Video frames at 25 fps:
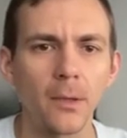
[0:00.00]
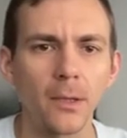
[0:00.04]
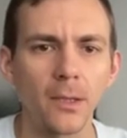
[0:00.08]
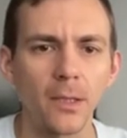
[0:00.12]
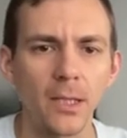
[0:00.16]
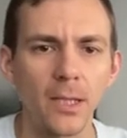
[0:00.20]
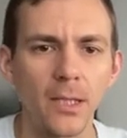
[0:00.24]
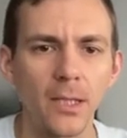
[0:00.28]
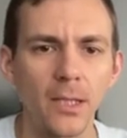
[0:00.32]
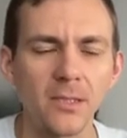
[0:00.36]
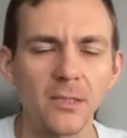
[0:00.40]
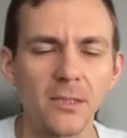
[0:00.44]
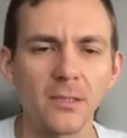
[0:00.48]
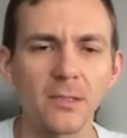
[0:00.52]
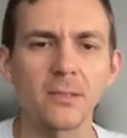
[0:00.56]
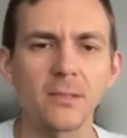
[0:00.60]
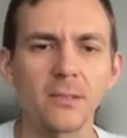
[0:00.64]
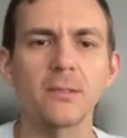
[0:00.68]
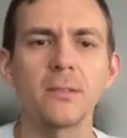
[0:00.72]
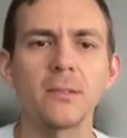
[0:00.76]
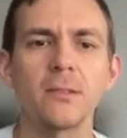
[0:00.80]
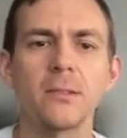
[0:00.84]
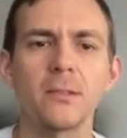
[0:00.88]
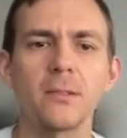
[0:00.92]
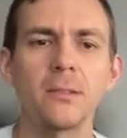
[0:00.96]

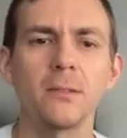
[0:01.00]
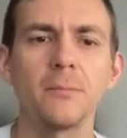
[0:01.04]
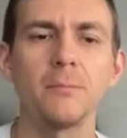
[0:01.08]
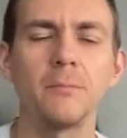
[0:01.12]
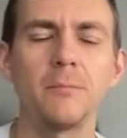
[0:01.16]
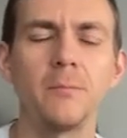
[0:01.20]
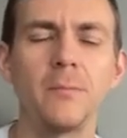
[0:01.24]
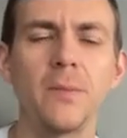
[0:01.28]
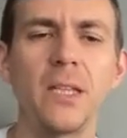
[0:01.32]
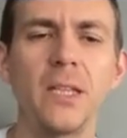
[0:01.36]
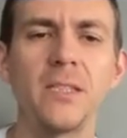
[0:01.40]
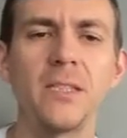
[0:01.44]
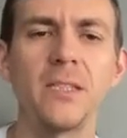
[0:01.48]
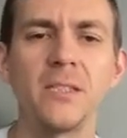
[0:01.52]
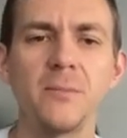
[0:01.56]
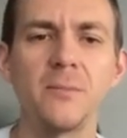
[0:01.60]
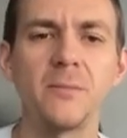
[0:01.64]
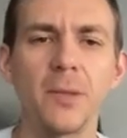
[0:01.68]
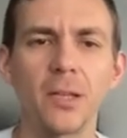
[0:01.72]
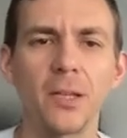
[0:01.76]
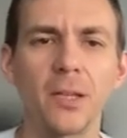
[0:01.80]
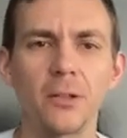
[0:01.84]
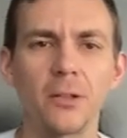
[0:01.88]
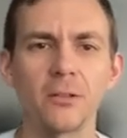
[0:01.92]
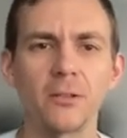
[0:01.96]
Yes, this is
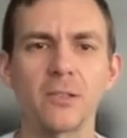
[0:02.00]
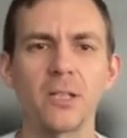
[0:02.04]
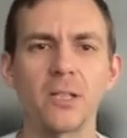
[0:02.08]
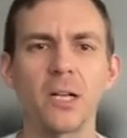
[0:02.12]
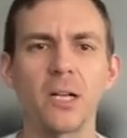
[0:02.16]
because